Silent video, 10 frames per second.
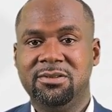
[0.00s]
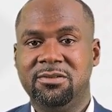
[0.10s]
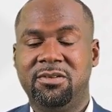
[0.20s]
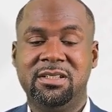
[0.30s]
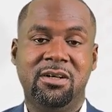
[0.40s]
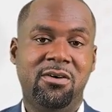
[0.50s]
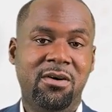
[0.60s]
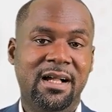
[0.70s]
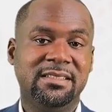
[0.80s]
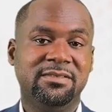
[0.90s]
So for the
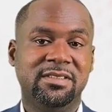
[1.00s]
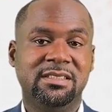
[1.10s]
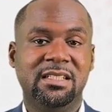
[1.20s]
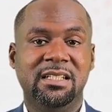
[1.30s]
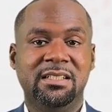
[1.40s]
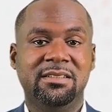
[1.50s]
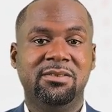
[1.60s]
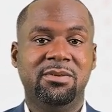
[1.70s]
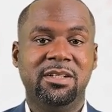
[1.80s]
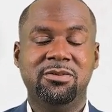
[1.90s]
core activity A,
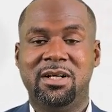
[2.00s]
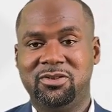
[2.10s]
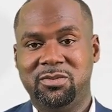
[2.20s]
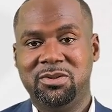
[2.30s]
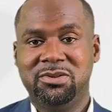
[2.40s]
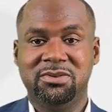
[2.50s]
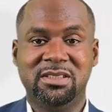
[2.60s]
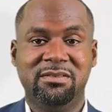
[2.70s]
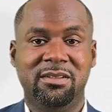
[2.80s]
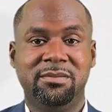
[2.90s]
where you are supposed to
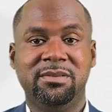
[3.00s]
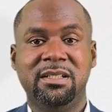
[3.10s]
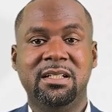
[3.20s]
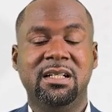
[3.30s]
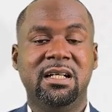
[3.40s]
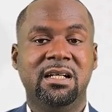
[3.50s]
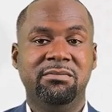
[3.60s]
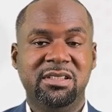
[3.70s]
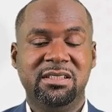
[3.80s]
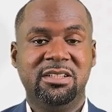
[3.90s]
develop a
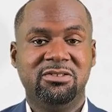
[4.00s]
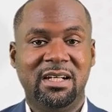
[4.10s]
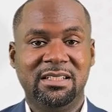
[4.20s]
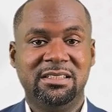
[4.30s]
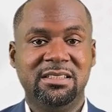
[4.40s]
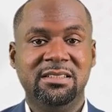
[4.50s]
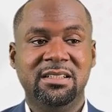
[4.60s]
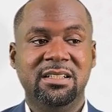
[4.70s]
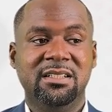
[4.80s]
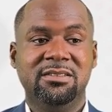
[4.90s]
business strategy,
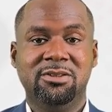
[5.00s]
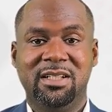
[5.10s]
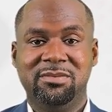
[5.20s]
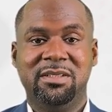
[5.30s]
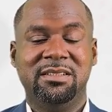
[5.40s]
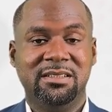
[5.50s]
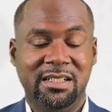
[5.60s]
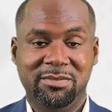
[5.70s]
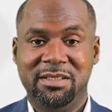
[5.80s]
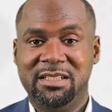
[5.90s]
the
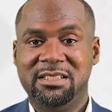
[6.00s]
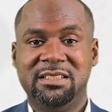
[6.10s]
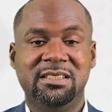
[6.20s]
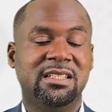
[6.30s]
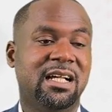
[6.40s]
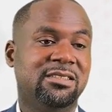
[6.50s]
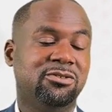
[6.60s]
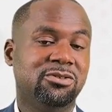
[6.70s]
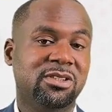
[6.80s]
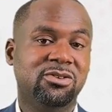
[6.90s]
expectation is that
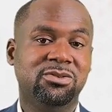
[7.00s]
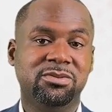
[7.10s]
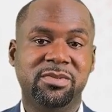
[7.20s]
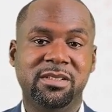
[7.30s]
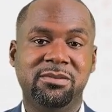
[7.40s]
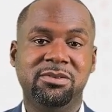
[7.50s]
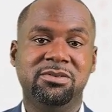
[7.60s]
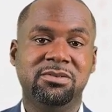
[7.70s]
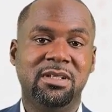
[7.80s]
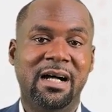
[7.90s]
you need to be able
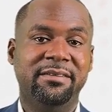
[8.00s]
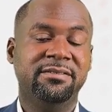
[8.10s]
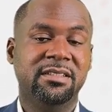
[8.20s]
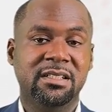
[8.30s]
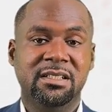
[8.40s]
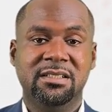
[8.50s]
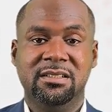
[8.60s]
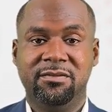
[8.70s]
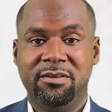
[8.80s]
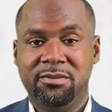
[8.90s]
to have
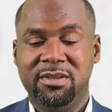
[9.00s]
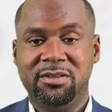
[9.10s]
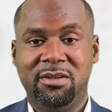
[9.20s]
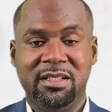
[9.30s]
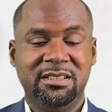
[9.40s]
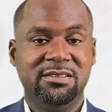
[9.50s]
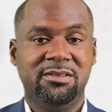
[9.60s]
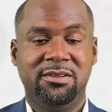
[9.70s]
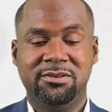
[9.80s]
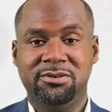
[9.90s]
the following knowledge,
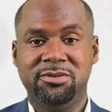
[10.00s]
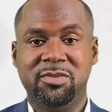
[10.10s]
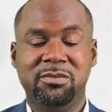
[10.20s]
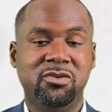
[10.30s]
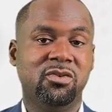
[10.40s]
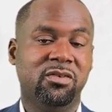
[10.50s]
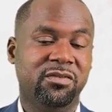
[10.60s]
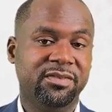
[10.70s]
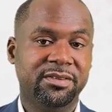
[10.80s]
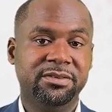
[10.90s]
or you should be able to
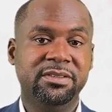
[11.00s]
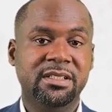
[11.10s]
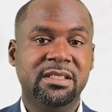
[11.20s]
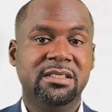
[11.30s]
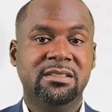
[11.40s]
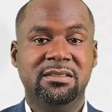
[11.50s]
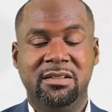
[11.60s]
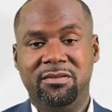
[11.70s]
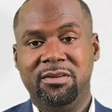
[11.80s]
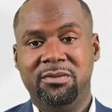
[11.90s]
fulfill
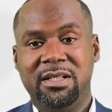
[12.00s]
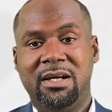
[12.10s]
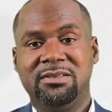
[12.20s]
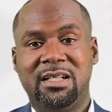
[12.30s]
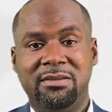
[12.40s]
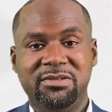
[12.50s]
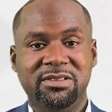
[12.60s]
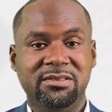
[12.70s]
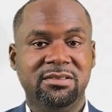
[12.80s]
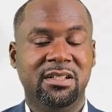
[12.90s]
the following
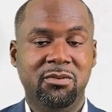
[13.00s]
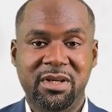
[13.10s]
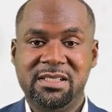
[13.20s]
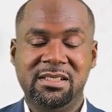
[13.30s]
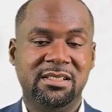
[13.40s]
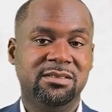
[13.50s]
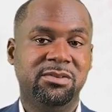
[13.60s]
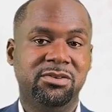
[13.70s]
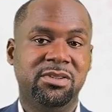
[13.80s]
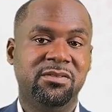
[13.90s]
outcomes. The weighting is
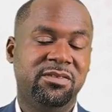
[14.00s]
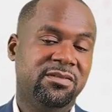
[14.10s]
between